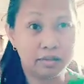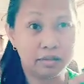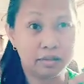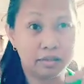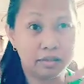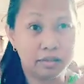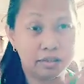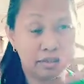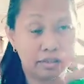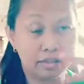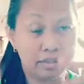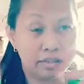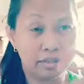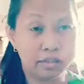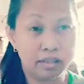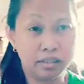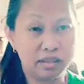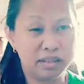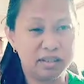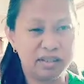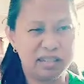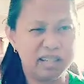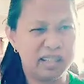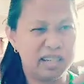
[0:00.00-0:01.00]
as
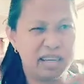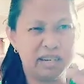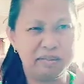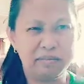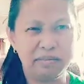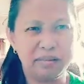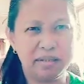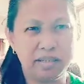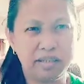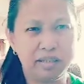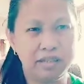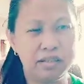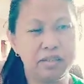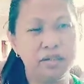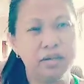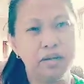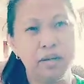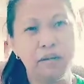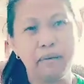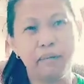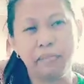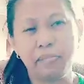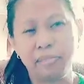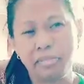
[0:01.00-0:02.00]
you said, but you
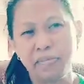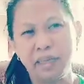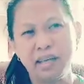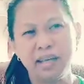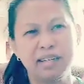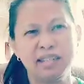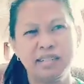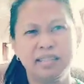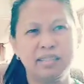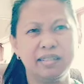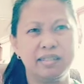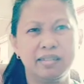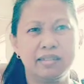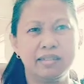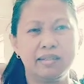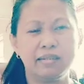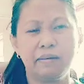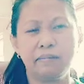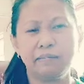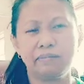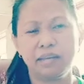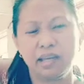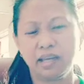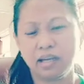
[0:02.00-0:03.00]
know, it's
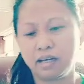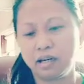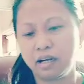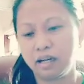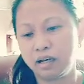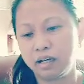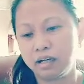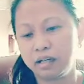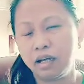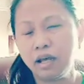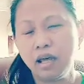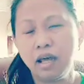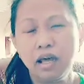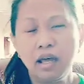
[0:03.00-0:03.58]
something like,